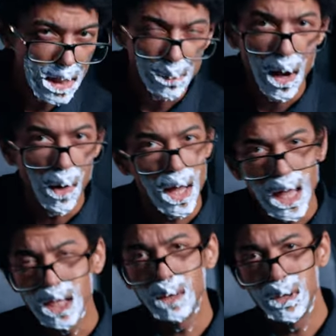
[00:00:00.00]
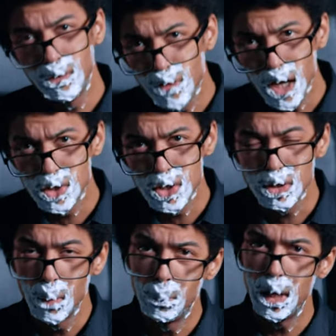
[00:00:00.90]
is about ink manufacturers'
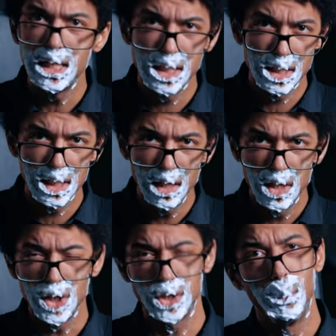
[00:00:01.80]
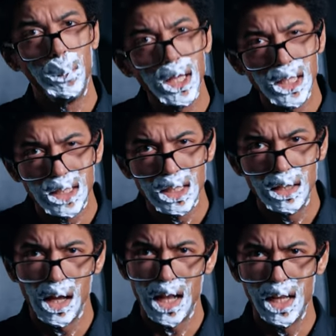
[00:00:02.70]
complacency,
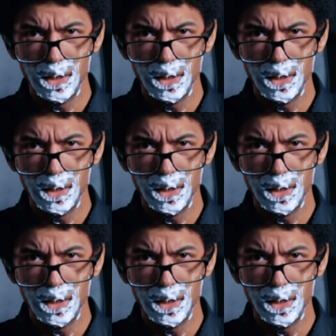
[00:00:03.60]
stupidity, and